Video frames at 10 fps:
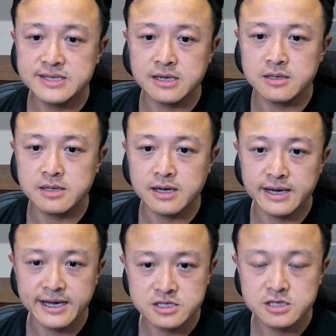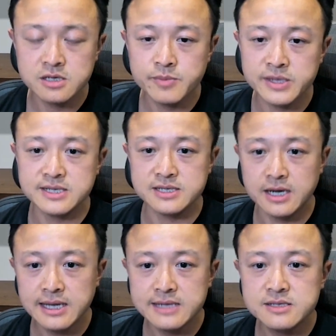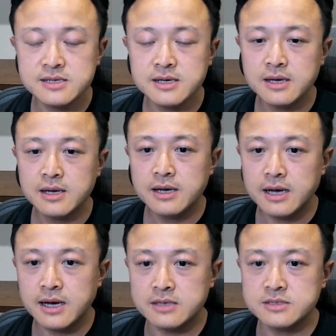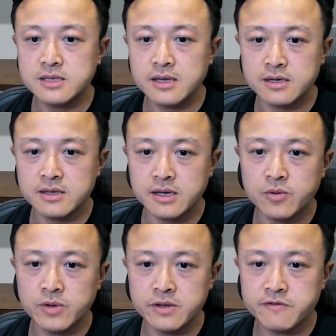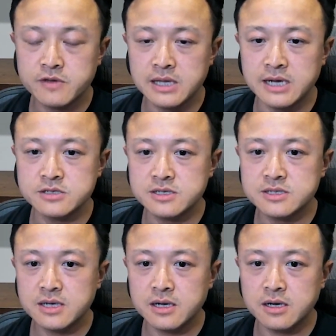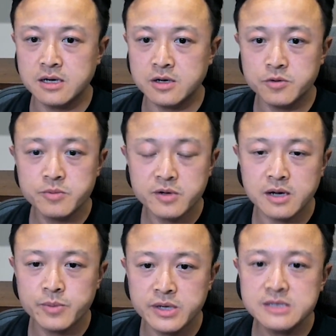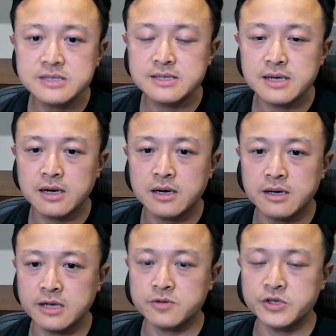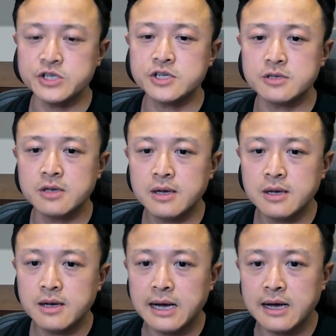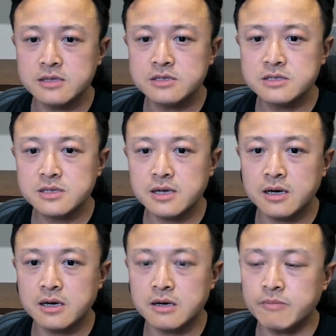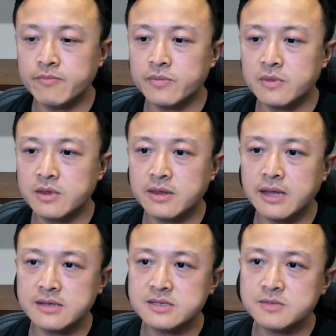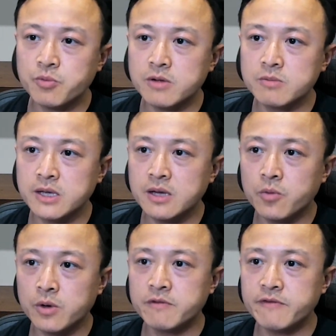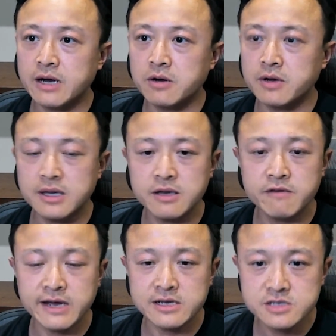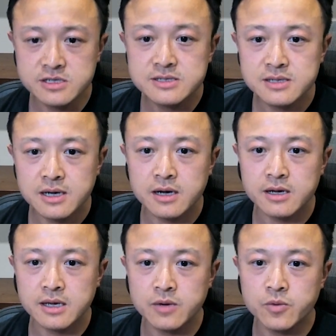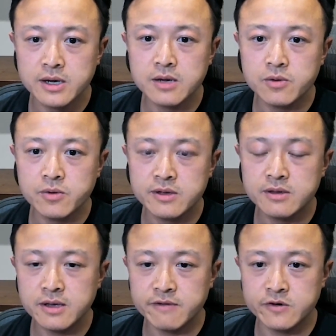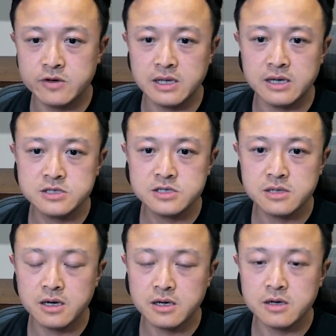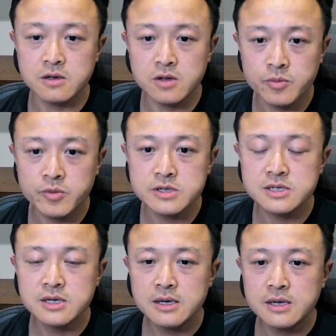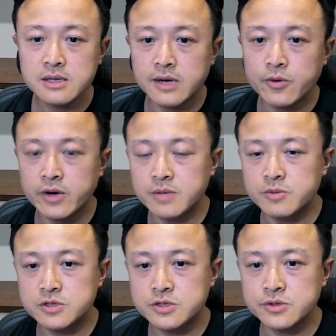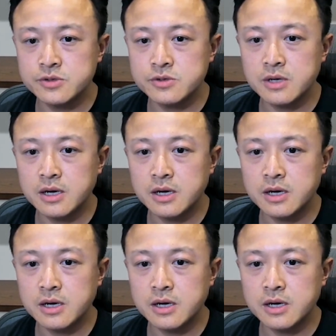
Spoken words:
in Asia, based in Thailand, and they are one of the largest group of companies in the region. And that's probably one of our key advantages in working with a very large conglomerate, that we're able to